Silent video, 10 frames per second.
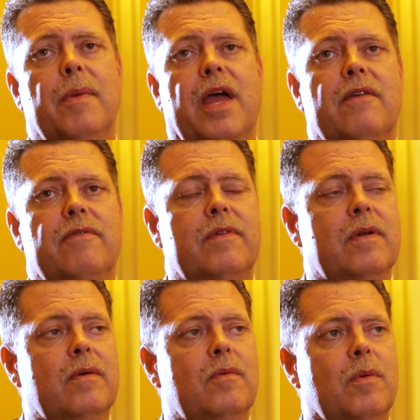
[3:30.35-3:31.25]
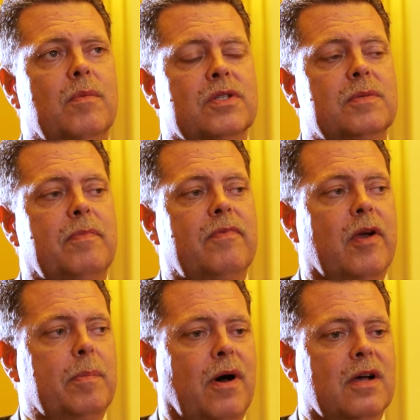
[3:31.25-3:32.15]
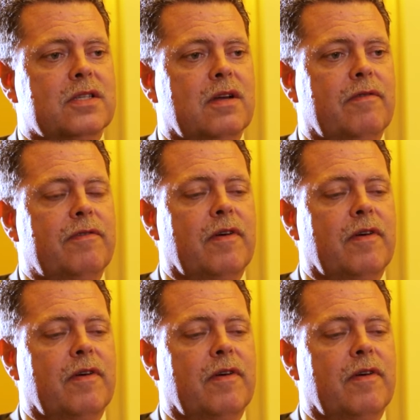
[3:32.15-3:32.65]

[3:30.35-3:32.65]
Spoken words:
had what was very positive